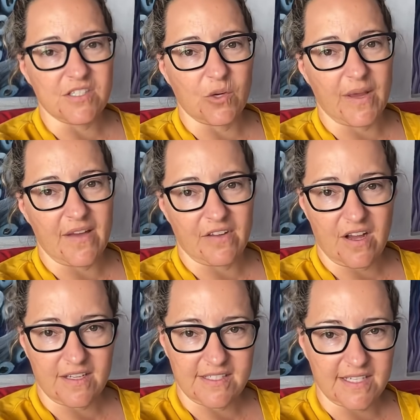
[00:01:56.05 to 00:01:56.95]
So we have the
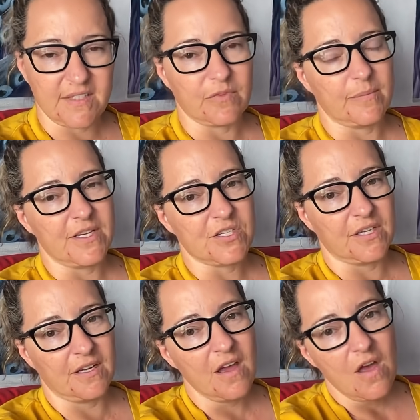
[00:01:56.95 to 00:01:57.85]
contact
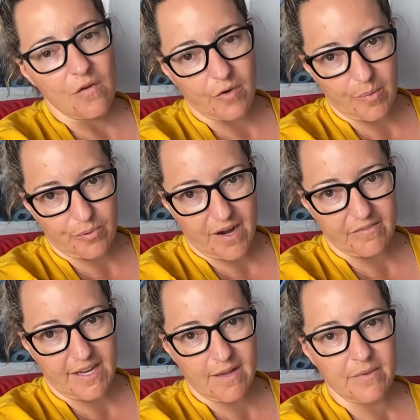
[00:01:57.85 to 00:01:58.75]
information for a
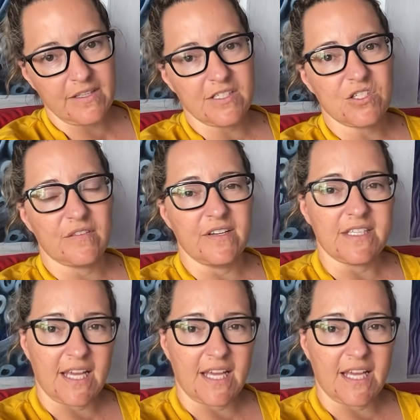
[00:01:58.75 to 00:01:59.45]
private ambulance service